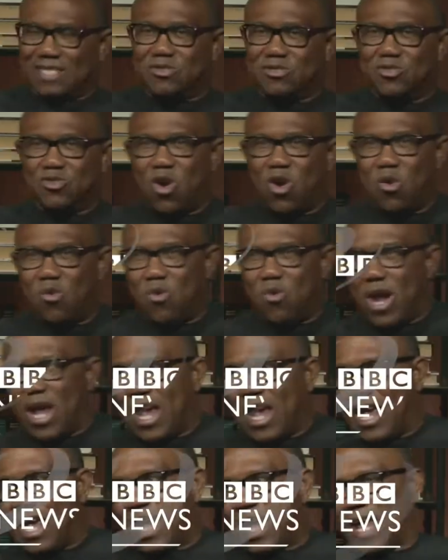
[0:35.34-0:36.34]
There's no
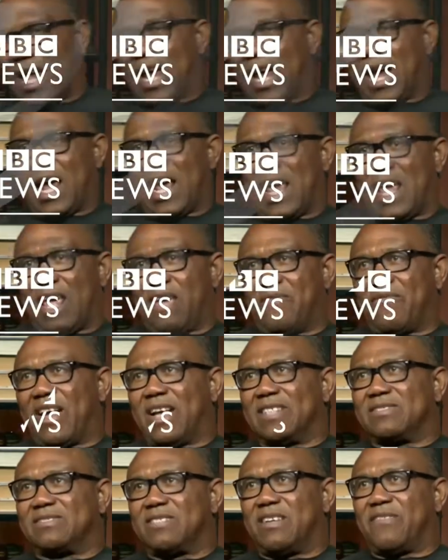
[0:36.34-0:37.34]
way, if
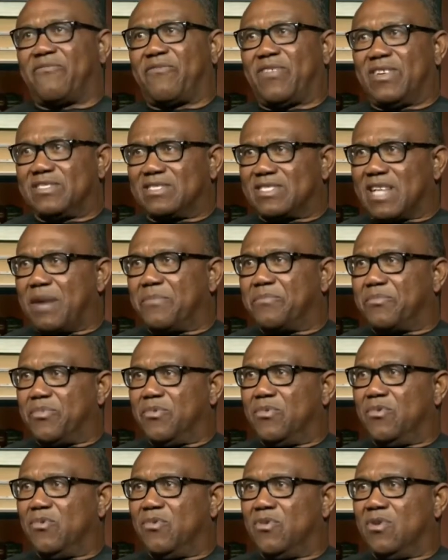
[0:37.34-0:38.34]
I say, for
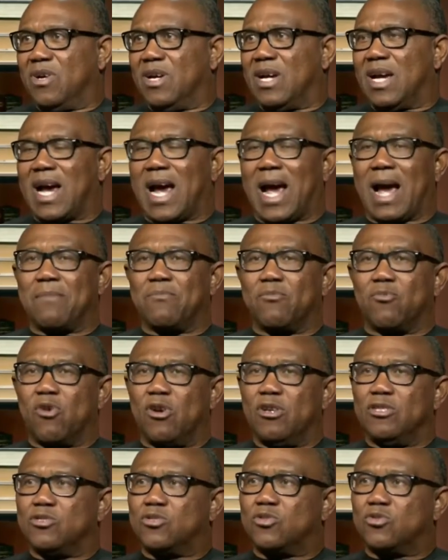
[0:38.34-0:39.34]
example, I'm
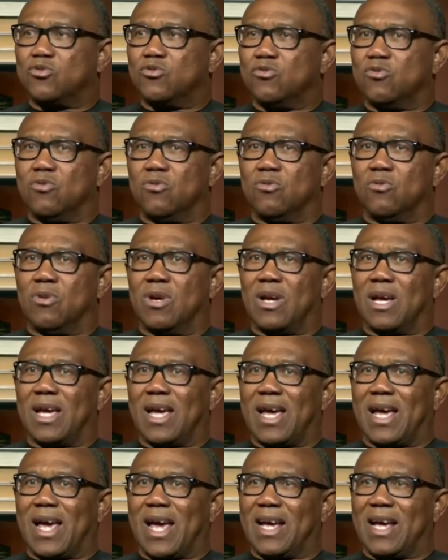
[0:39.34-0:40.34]
going to
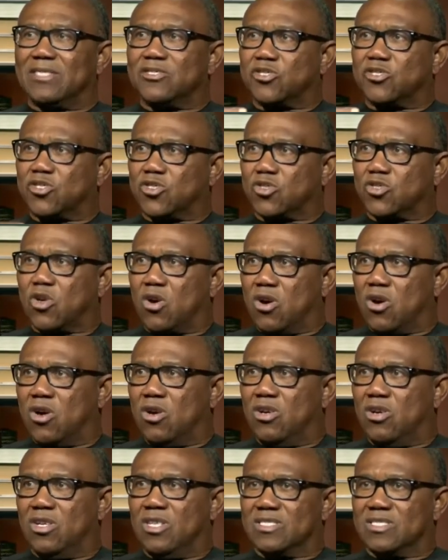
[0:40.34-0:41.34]

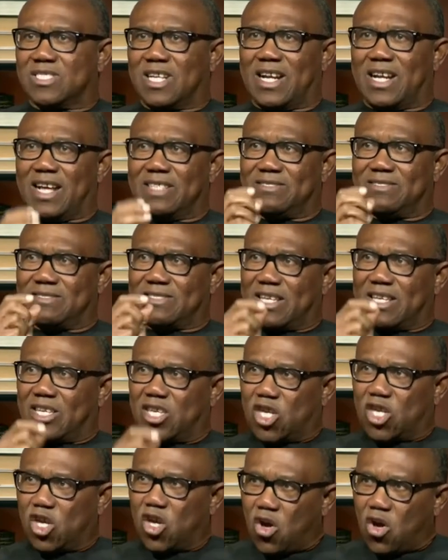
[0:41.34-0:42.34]
ensure that I
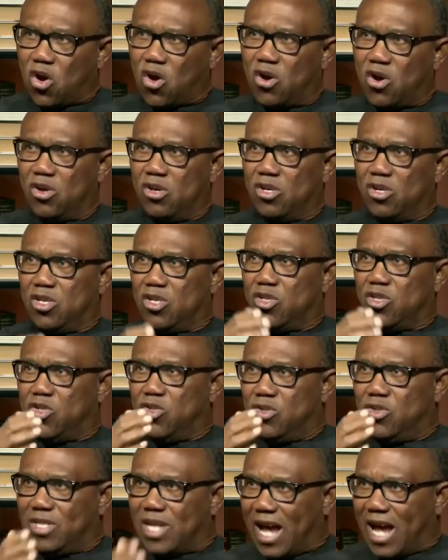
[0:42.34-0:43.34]
secure,
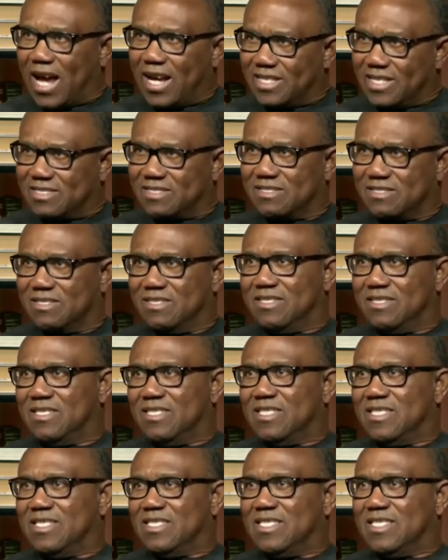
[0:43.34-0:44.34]
unite
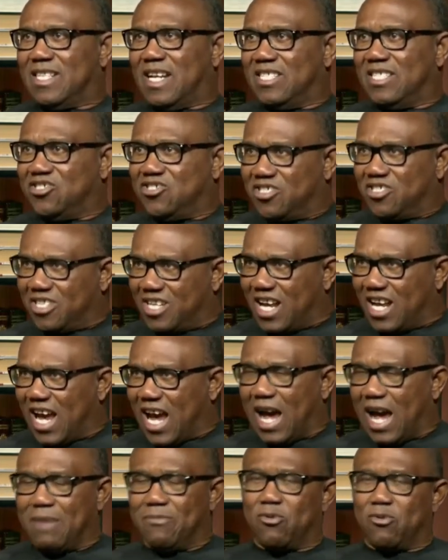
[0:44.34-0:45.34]

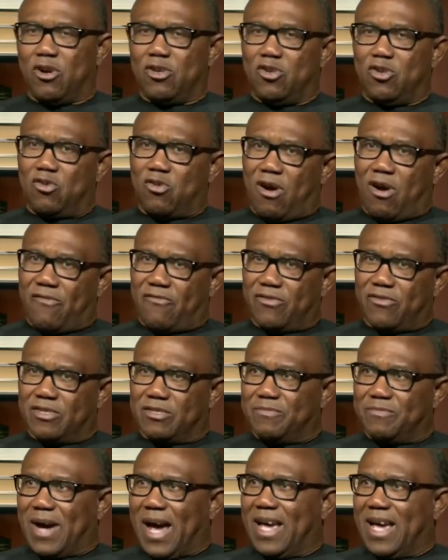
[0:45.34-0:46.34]
Nigeria, I'm going to
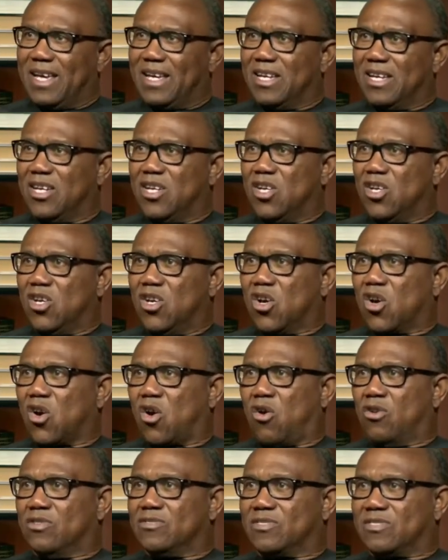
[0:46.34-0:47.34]
govern by
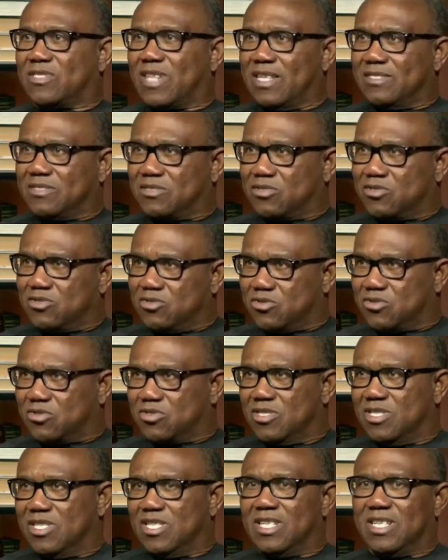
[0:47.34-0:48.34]

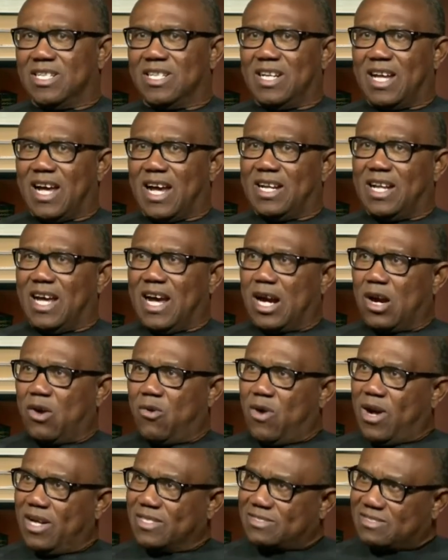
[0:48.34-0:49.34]
consensus, rather than
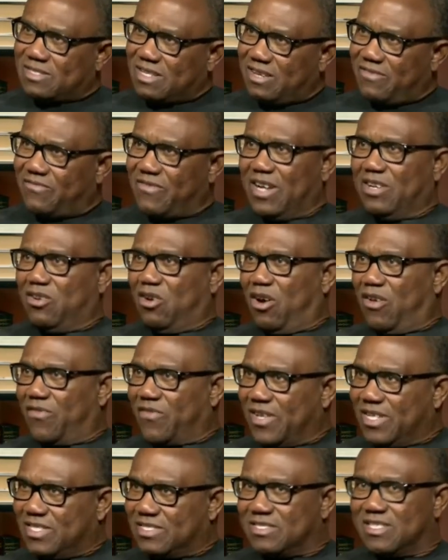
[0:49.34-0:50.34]
coercive, and
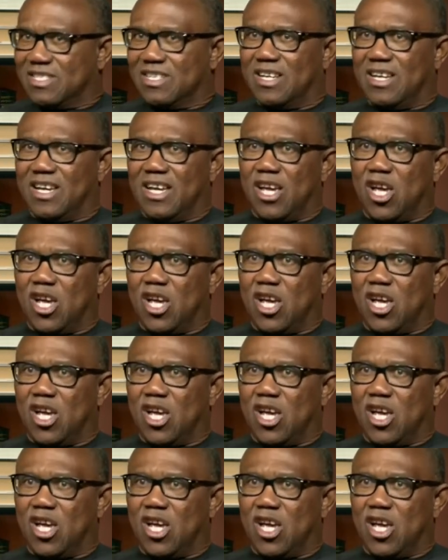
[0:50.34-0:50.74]
all this,